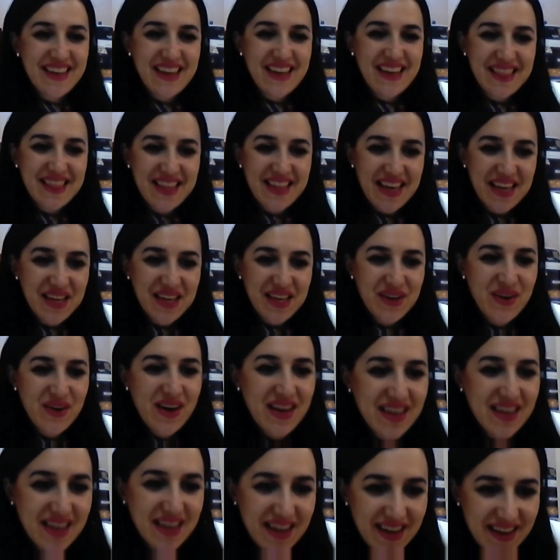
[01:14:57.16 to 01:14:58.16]
great. Thank you,
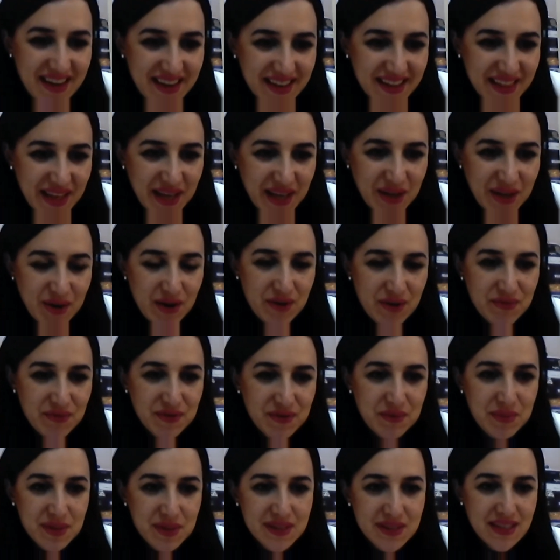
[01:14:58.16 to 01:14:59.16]
Anna. Thank you,
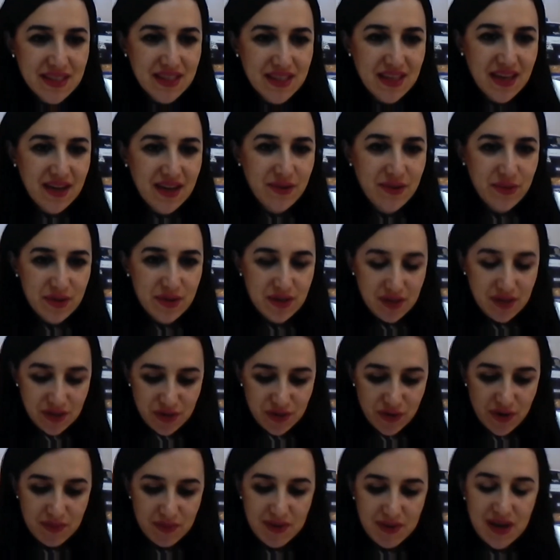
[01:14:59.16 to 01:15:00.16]
everybody. I want to
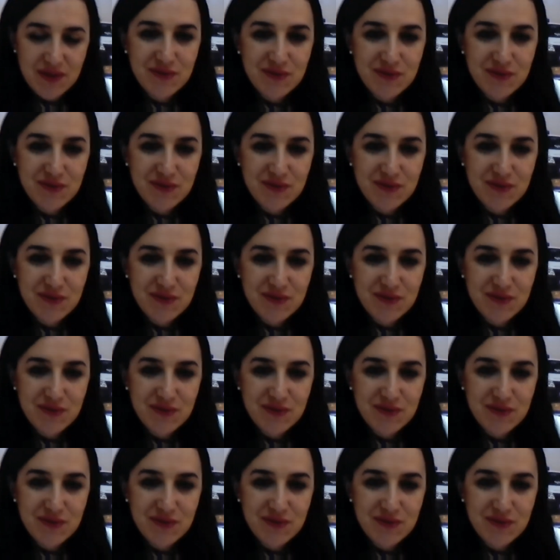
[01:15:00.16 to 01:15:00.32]
join my